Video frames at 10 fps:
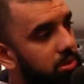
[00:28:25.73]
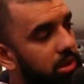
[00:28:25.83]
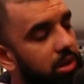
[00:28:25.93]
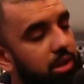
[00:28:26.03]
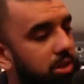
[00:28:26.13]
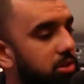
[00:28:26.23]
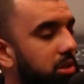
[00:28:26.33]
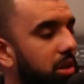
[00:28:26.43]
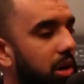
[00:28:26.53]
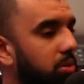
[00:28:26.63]
and then I can
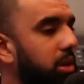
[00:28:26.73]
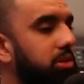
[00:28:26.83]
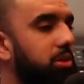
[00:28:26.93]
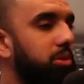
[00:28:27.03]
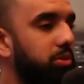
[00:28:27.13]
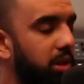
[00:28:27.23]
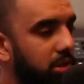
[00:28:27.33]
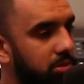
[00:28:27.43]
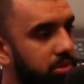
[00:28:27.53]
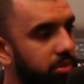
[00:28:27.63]
share how I dealt with it, that
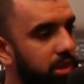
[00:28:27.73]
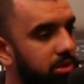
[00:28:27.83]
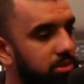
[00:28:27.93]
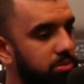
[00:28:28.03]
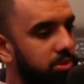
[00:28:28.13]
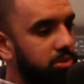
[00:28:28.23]
could be relatable